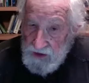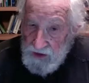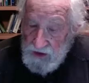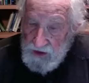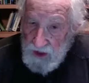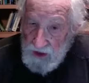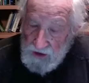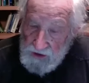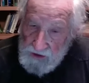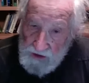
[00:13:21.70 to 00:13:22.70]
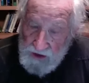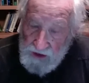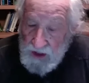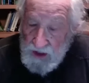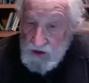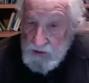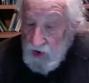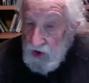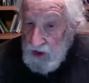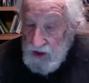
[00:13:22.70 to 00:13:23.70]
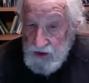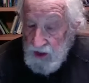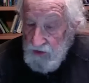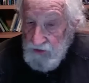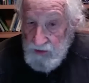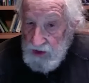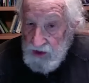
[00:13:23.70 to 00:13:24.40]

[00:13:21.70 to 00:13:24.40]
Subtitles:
Young teenage parties have to be